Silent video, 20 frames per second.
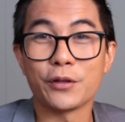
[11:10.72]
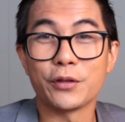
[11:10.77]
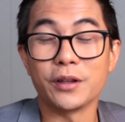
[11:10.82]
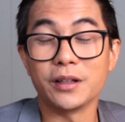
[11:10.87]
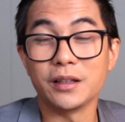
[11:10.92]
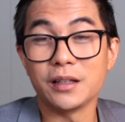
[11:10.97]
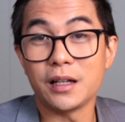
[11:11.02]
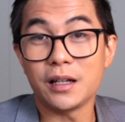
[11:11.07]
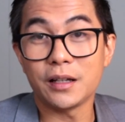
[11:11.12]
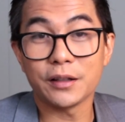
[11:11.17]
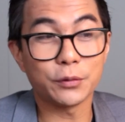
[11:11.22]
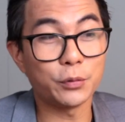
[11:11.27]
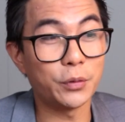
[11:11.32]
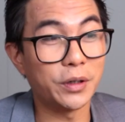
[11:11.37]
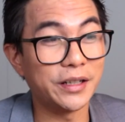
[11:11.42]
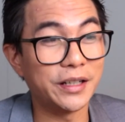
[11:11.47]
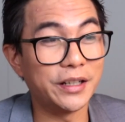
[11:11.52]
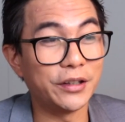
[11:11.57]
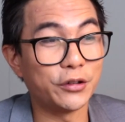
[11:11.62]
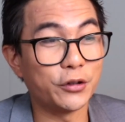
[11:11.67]
The last
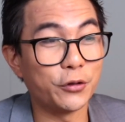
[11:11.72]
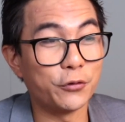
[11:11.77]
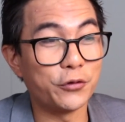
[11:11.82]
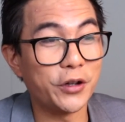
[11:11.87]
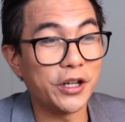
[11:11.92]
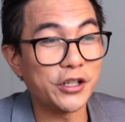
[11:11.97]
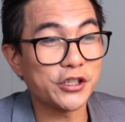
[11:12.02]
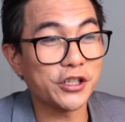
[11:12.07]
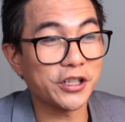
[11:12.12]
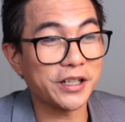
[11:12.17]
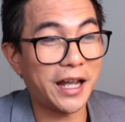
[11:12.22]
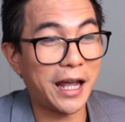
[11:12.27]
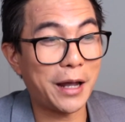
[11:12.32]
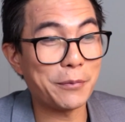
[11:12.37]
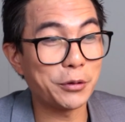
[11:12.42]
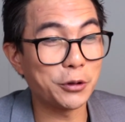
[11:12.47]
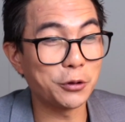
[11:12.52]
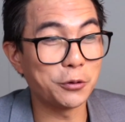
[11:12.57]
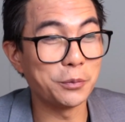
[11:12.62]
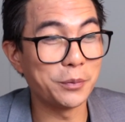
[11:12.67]
one is the venture
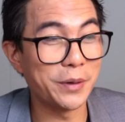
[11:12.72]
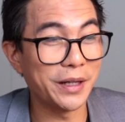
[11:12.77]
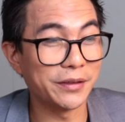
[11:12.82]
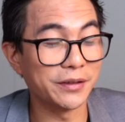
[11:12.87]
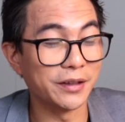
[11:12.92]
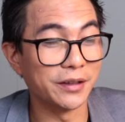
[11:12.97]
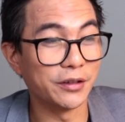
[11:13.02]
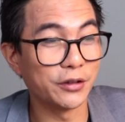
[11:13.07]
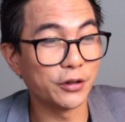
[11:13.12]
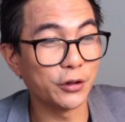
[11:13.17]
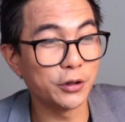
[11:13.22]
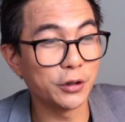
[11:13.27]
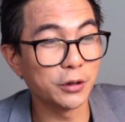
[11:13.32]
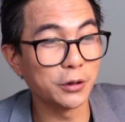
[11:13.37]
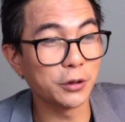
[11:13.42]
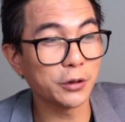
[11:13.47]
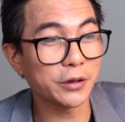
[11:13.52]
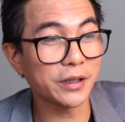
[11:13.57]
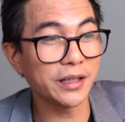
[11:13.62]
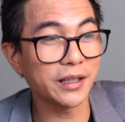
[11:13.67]
capital method. So you're
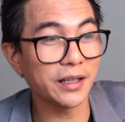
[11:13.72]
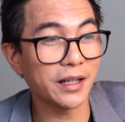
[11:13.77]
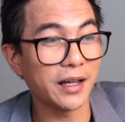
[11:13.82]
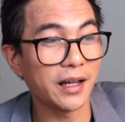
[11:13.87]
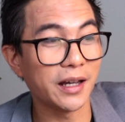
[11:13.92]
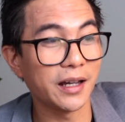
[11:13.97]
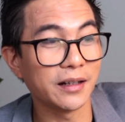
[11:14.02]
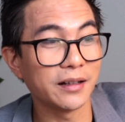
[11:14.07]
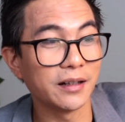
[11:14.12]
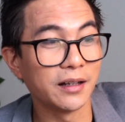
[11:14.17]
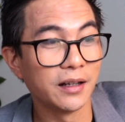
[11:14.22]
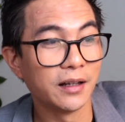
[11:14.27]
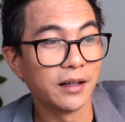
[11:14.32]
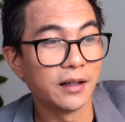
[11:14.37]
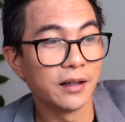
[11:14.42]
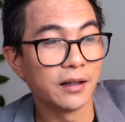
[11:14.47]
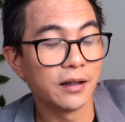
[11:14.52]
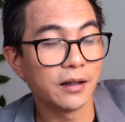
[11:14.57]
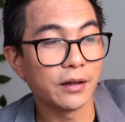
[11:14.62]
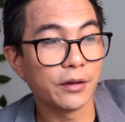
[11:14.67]
looking at
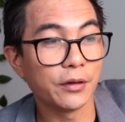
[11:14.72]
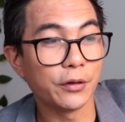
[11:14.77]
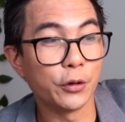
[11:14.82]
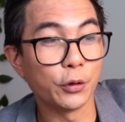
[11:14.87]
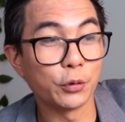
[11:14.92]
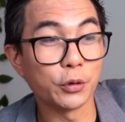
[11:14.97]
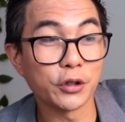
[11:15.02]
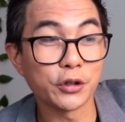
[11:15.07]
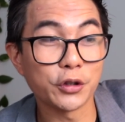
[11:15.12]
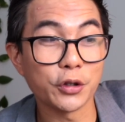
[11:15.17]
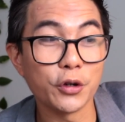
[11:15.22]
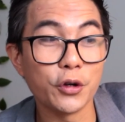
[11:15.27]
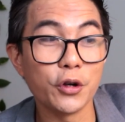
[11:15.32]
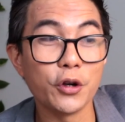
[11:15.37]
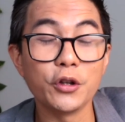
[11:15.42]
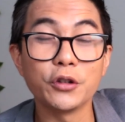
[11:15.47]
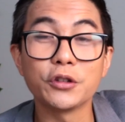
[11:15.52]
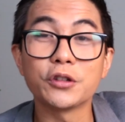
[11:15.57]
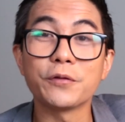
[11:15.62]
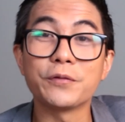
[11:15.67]
the
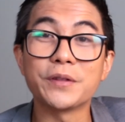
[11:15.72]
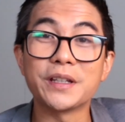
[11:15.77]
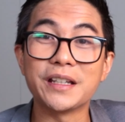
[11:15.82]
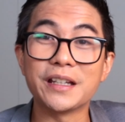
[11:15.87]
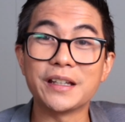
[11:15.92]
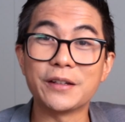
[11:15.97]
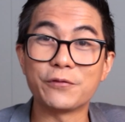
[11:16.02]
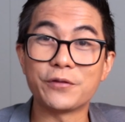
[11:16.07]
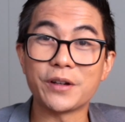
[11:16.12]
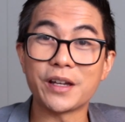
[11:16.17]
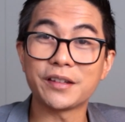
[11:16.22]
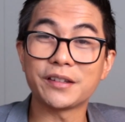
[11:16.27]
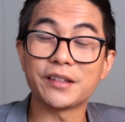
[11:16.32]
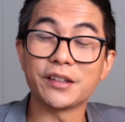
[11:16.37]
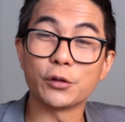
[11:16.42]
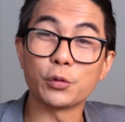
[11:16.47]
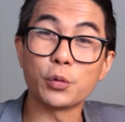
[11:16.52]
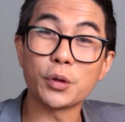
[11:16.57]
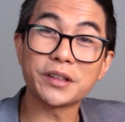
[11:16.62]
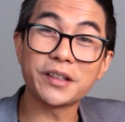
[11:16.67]
returns of the
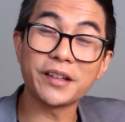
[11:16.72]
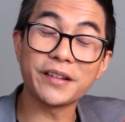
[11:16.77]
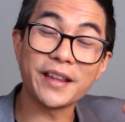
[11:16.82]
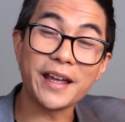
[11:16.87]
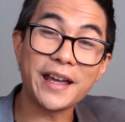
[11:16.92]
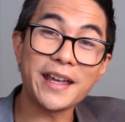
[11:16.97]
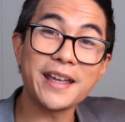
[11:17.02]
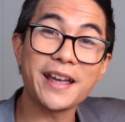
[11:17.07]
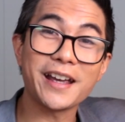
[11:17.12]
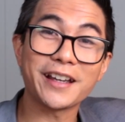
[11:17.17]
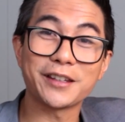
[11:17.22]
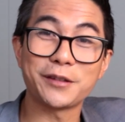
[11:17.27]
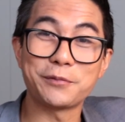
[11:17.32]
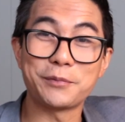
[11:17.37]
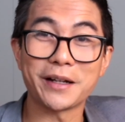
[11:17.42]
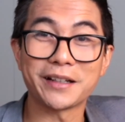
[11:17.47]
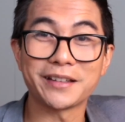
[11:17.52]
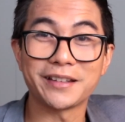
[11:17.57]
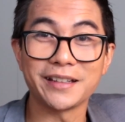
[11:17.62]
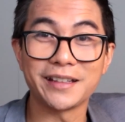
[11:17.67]
investors. What do they
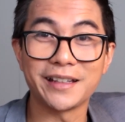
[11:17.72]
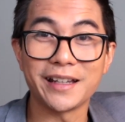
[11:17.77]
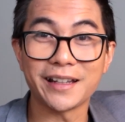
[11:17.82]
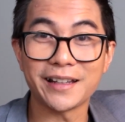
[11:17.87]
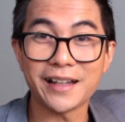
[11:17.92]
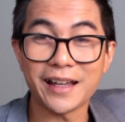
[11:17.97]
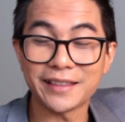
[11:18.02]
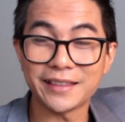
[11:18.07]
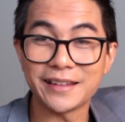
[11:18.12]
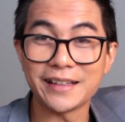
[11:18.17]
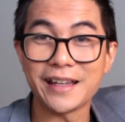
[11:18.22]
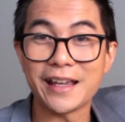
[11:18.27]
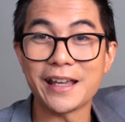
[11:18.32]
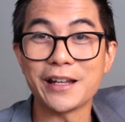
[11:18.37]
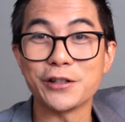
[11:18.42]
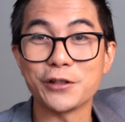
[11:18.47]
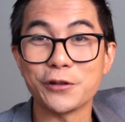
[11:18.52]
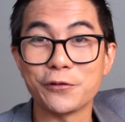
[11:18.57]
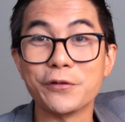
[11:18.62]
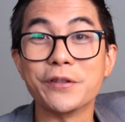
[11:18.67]
expect to get at the
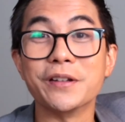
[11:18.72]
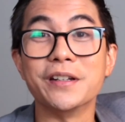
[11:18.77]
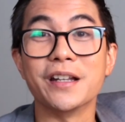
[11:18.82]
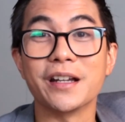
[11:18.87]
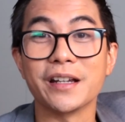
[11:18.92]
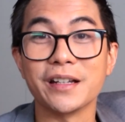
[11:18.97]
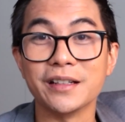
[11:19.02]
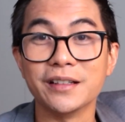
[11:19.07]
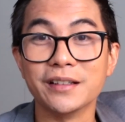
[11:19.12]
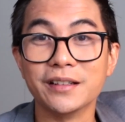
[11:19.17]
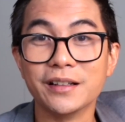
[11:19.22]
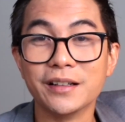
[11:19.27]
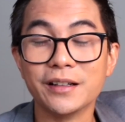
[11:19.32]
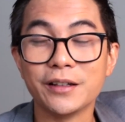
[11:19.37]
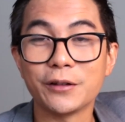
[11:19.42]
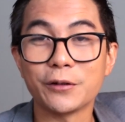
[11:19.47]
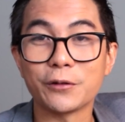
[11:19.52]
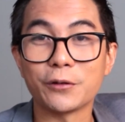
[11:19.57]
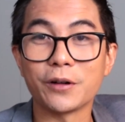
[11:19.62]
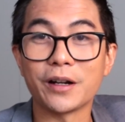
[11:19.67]
end of the day,
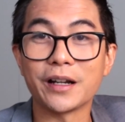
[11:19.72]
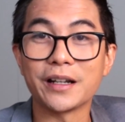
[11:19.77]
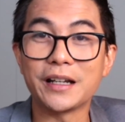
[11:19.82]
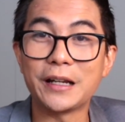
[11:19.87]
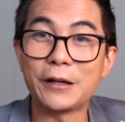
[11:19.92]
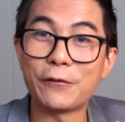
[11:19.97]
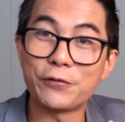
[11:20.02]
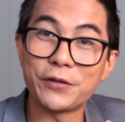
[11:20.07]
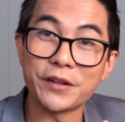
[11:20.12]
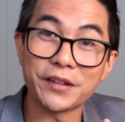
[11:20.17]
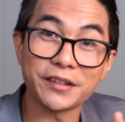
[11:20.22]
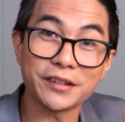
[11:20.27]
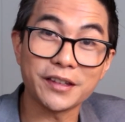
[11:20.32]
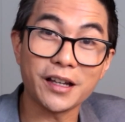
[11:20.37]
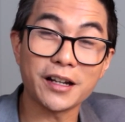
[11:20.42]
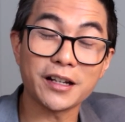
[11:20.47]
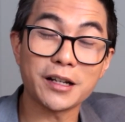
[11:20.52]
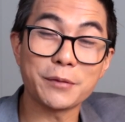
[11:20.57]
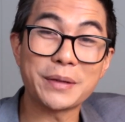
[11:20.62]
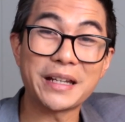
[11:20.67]
right? If the
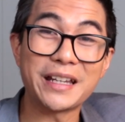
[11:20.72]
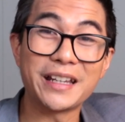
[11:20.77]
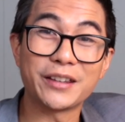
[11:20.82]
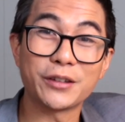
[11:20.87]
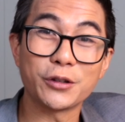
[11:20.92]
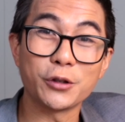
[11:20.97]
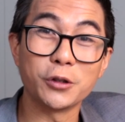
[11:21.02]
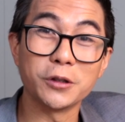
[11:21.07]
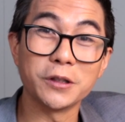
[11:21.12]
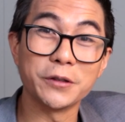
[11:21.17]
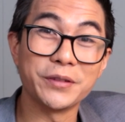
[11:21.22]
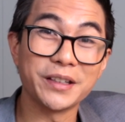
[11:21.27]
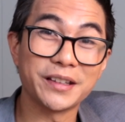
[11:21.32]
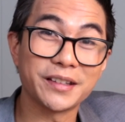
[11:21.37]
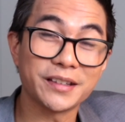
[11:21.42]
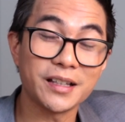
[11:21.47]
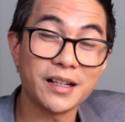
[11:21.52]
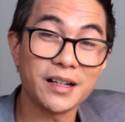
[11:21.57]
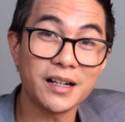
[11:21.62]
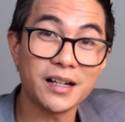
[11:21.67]
startup hits all of
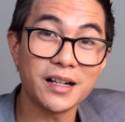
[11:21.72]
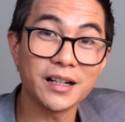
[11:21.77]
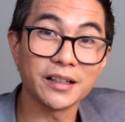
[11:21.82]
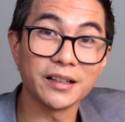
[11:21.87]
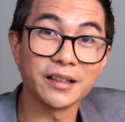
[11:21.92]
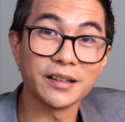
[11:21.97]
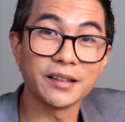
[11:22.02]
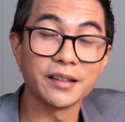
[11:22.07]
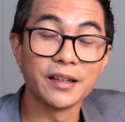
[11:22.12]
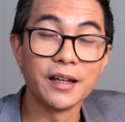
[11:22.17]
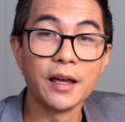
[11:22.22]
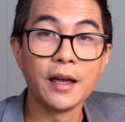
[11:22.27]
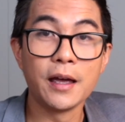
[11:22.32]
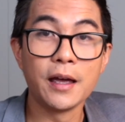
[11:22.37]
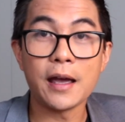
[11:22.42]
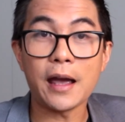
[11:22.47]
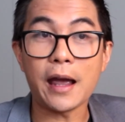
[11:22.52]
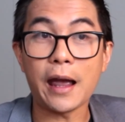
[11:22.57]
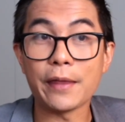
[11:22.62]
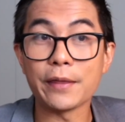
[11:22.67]
its targets,
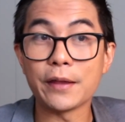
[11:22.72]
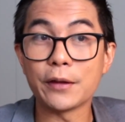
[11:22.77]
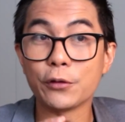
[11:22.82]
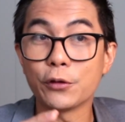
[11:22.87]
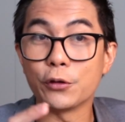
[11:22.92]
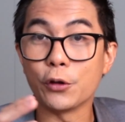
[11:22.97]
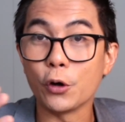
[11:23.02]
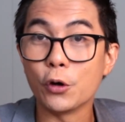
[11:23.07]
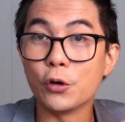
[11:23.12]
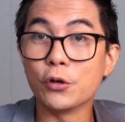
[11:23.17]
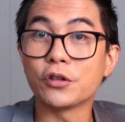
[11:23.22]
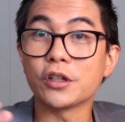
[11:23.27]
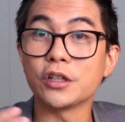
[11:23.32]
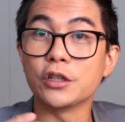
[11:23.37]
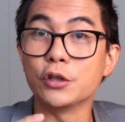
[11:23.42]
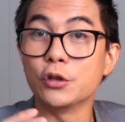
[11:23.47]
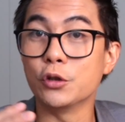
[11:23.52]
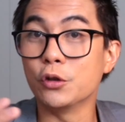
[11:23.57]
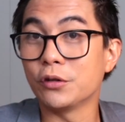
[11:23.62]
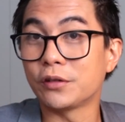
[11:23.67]
and then those are
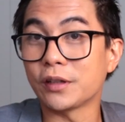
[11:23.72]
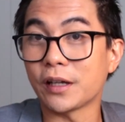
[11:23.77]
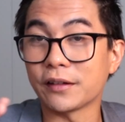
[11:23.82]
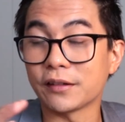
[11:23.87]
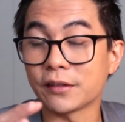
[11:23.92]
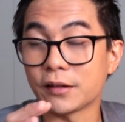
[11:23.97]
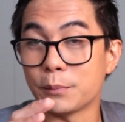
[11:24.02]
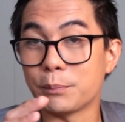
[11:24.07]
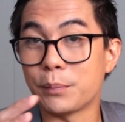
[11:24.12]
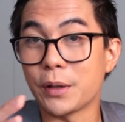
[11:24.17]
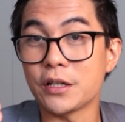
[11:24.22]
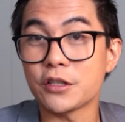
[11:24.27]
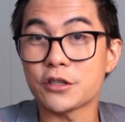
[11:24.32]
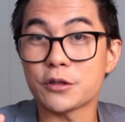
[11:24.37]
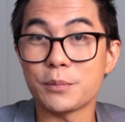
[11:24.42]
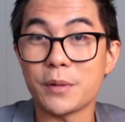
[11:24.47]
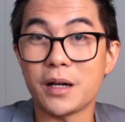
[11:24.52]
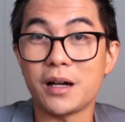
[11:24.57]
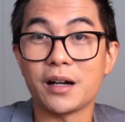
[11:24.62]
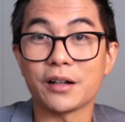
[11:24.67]
used as the
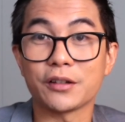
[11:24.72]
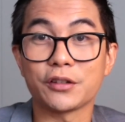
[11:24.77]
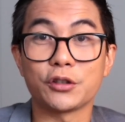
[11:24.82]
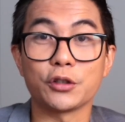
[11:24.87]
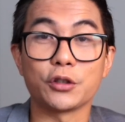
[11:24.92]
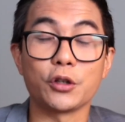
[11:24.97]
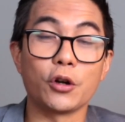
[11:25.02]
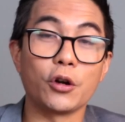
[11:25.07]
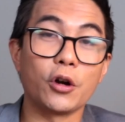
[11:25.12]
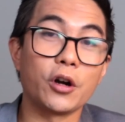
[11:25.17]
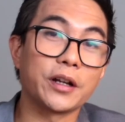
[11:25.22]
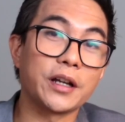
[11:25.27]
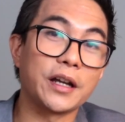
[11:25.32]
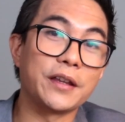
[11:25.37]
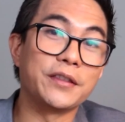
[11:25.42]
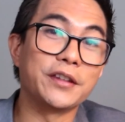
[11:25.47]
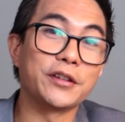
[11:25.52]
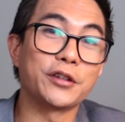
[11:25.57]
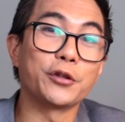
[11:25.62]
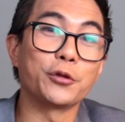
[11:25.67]
benchmarks to go,
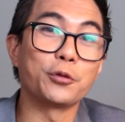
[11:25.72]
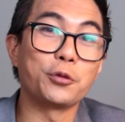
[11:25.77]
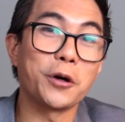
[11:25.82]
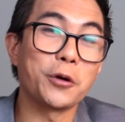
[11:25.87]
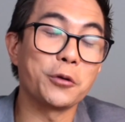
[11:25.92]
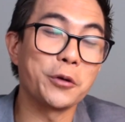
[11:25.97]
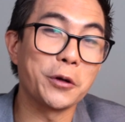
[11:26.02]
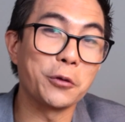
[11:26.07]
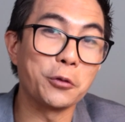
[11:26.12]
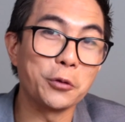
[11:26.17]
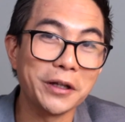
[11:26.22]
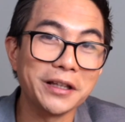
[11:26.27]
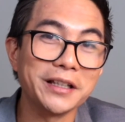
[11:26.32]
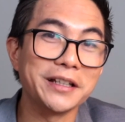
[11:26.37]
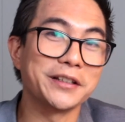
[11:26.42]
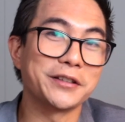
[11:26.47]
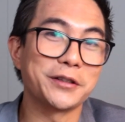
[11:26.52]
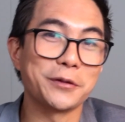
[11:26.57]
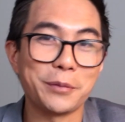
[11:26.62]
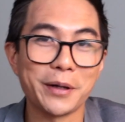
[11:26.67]
okay, this is what we're
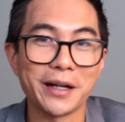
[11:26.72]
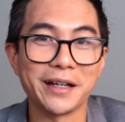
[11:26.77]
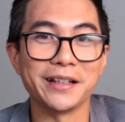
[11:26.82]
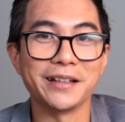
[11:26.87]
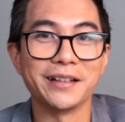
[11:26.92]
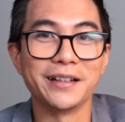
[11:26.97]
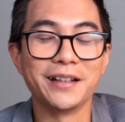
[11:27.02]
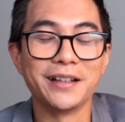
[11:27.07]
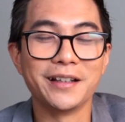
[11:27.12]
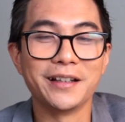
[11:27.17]
willing to pay.